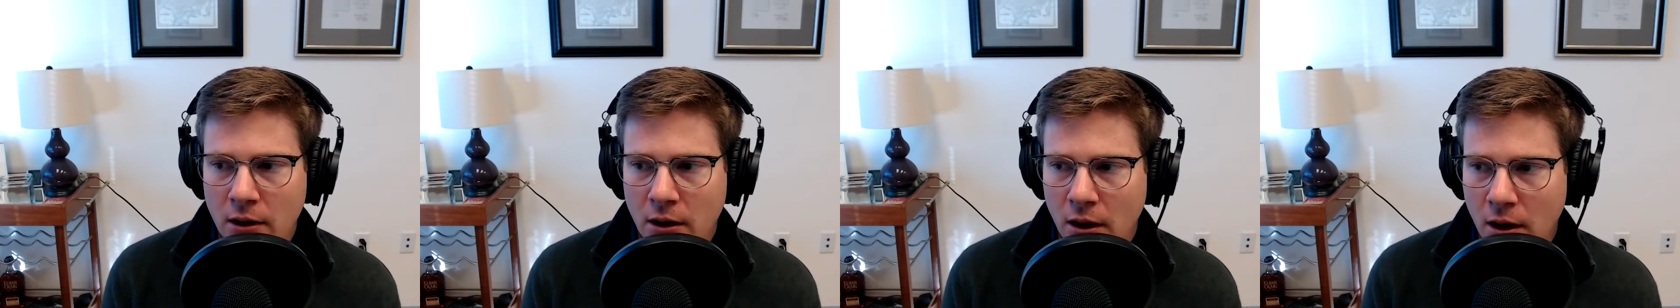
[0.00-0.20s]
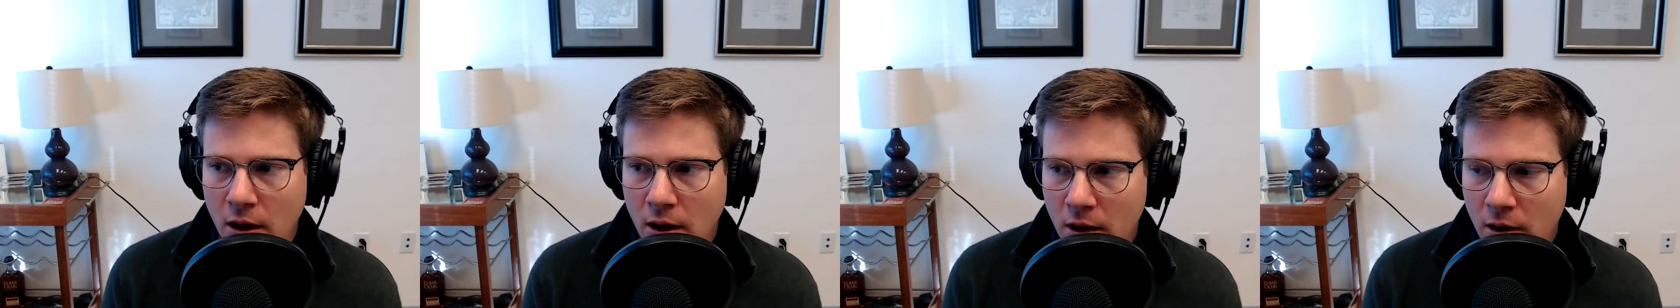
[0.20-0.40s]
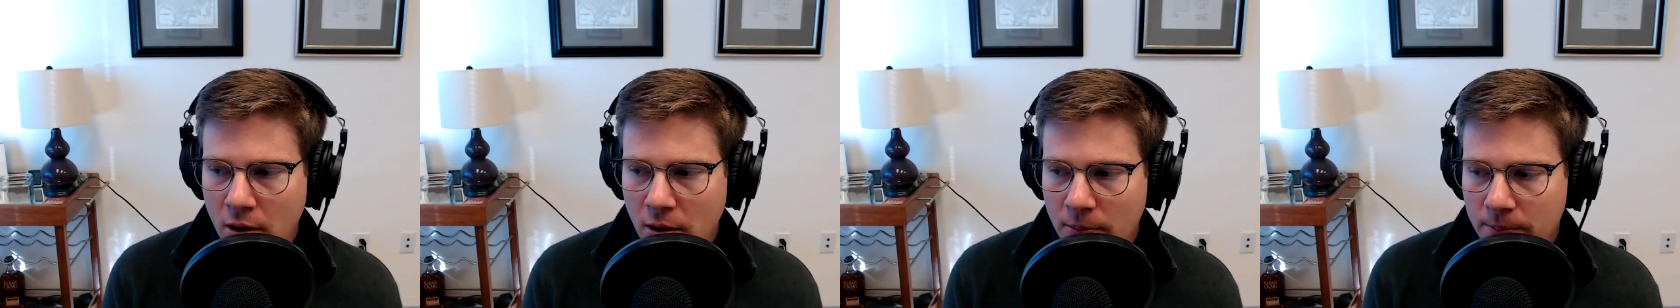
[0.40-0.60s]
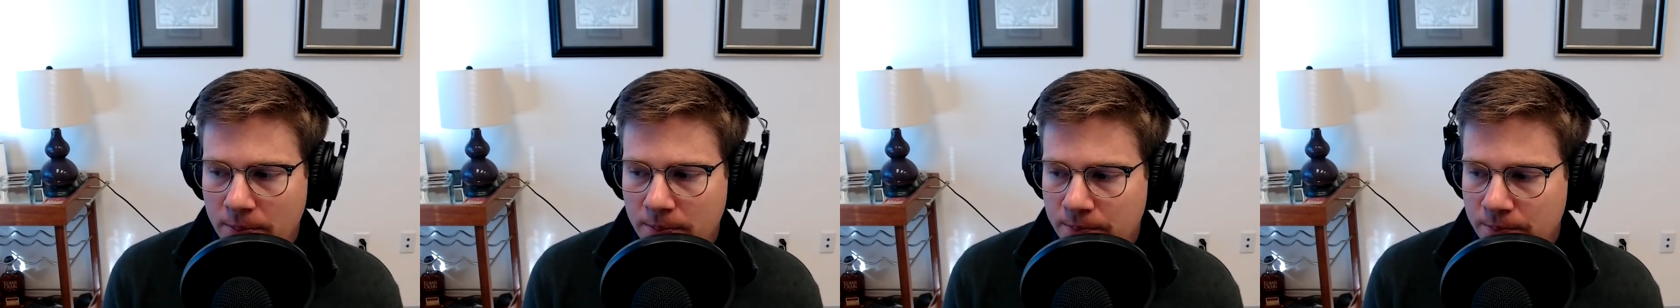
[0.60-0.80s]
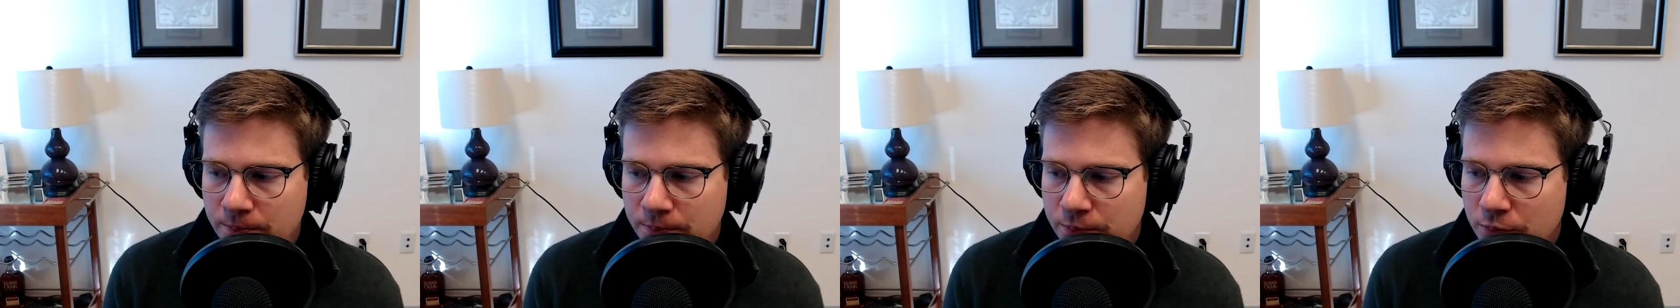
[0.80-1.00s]

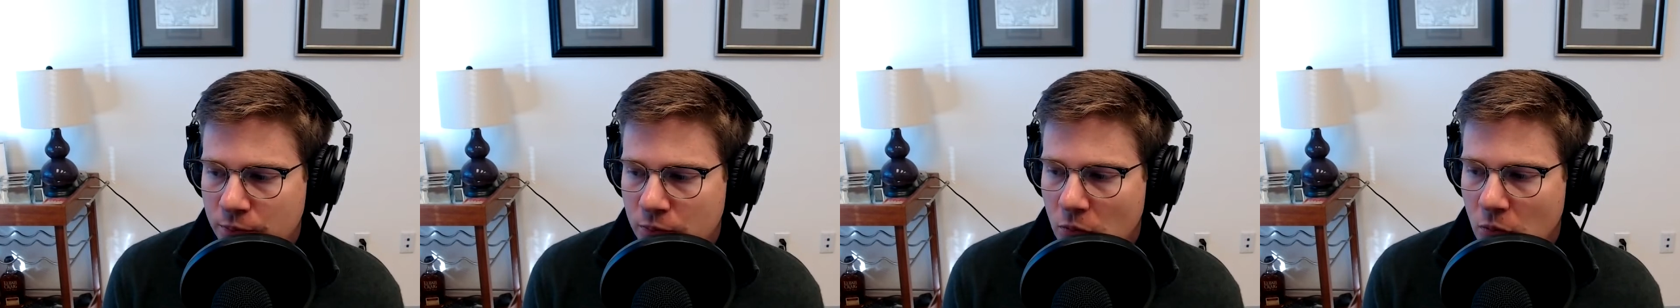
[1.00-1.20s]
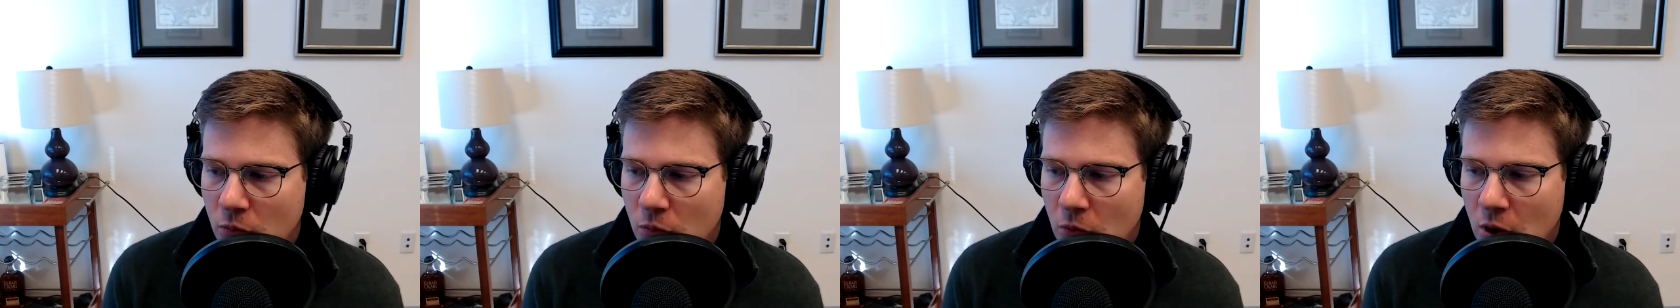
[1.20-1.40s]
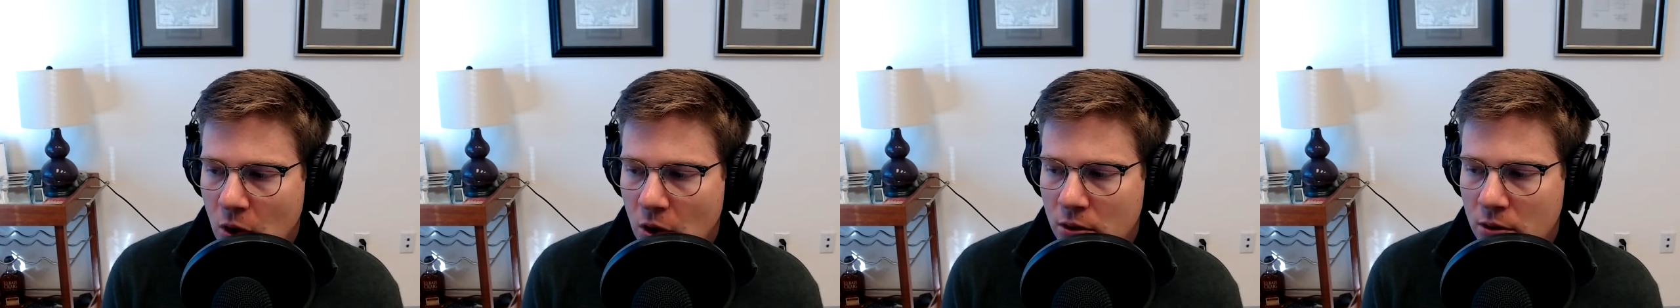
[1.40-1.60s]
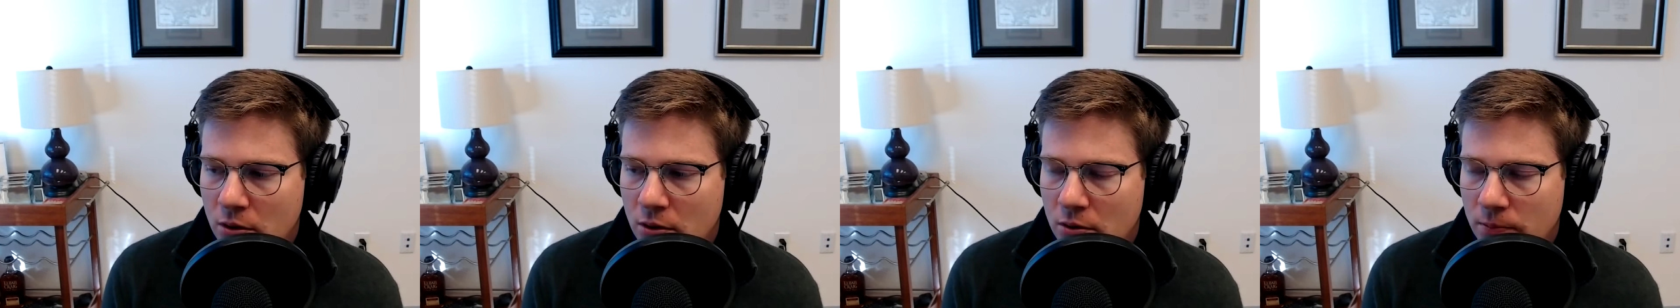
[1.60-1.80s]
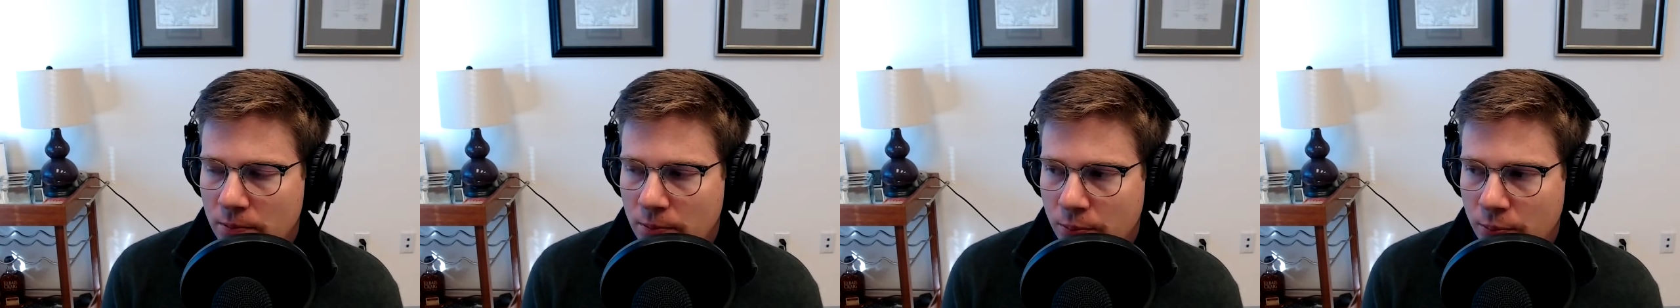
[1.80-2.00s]
Um,
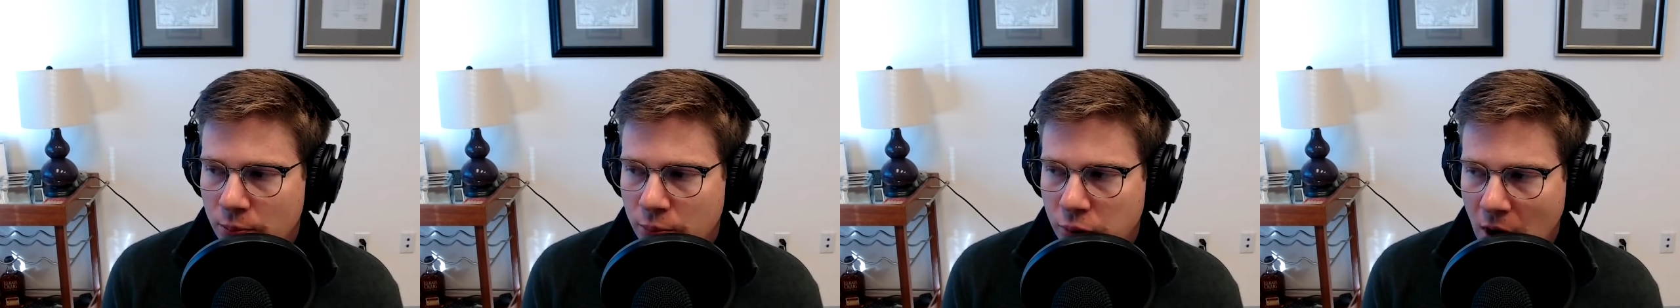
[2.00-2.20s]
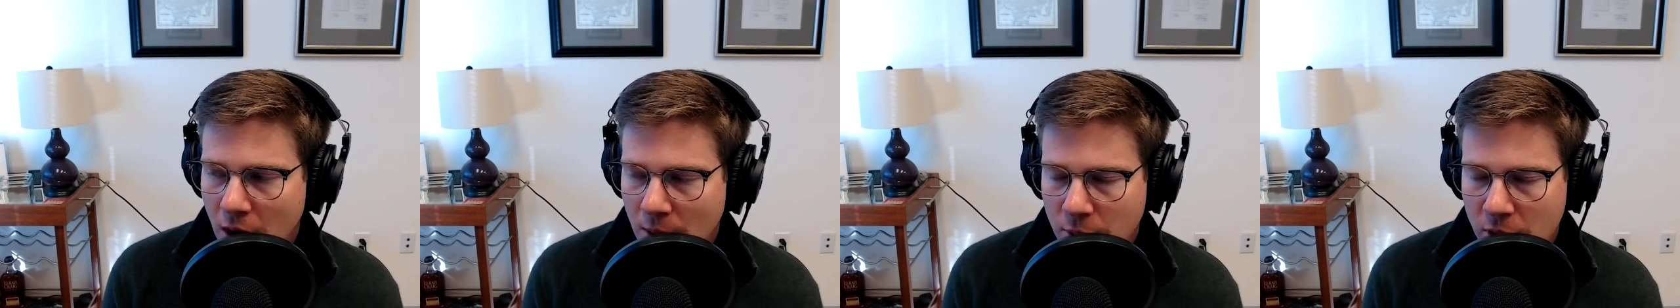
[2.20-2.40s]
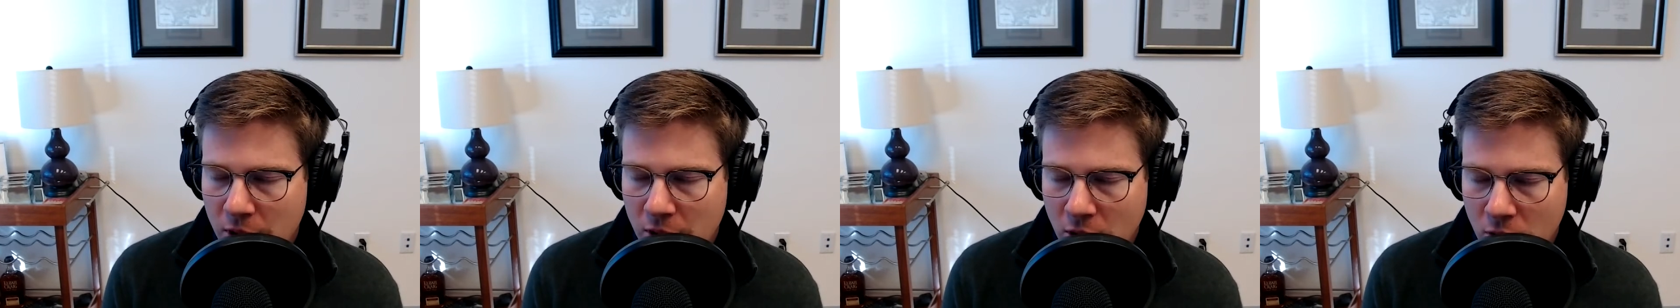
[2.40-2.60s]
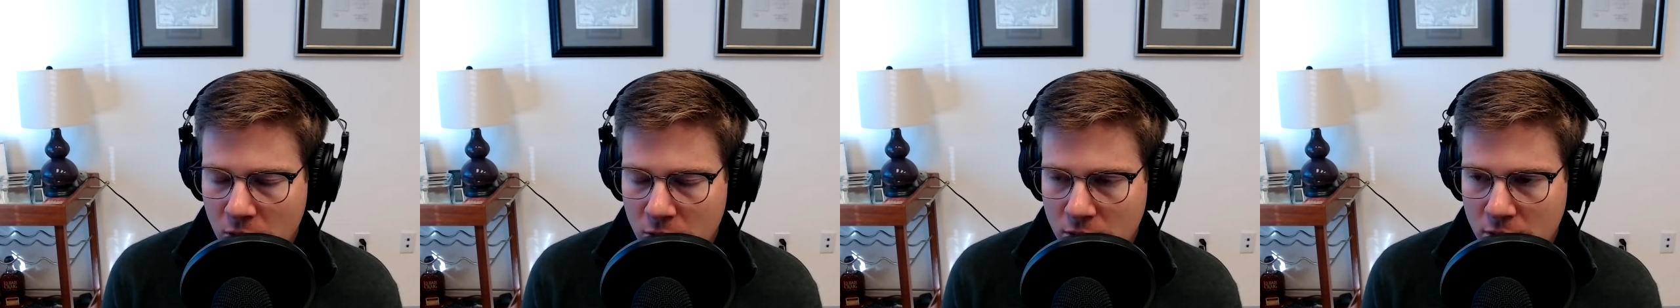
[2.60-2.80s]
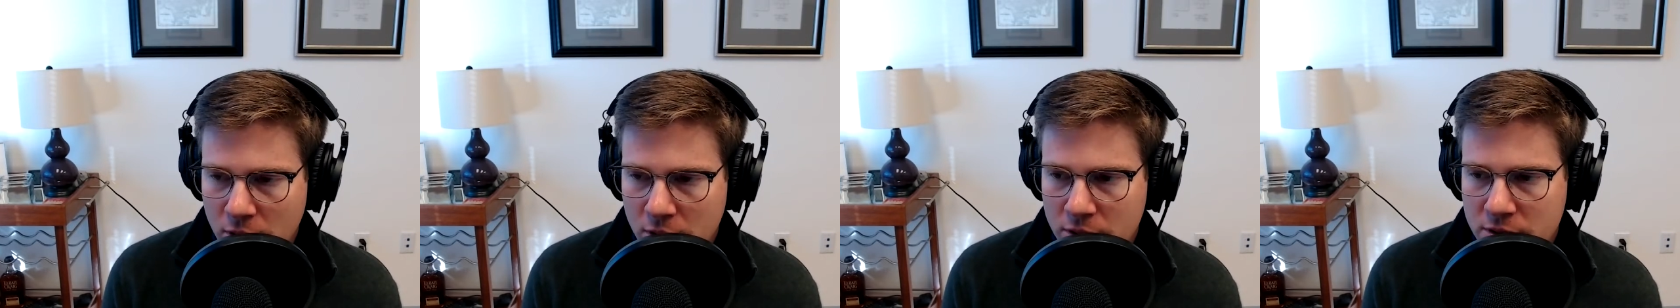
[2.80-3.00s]
property
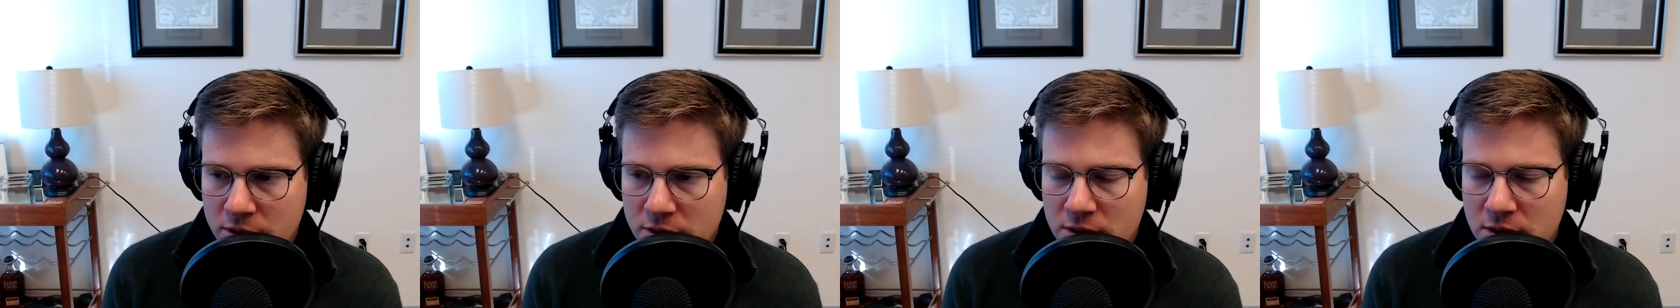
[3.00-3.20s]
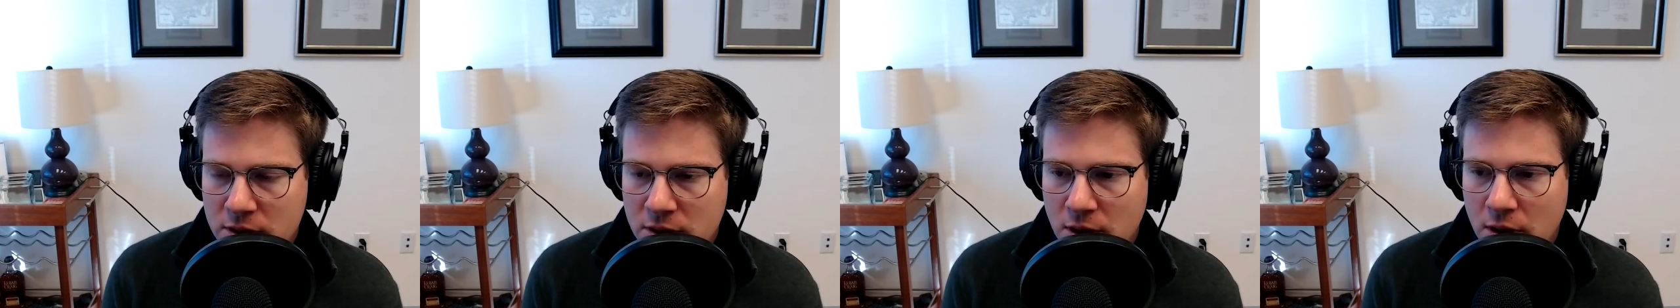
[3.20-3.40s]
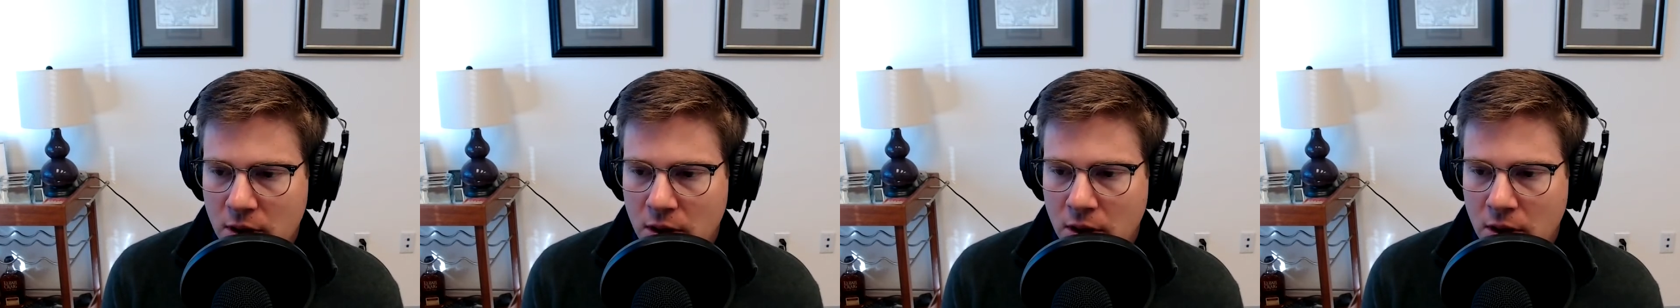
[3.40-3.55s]
owners,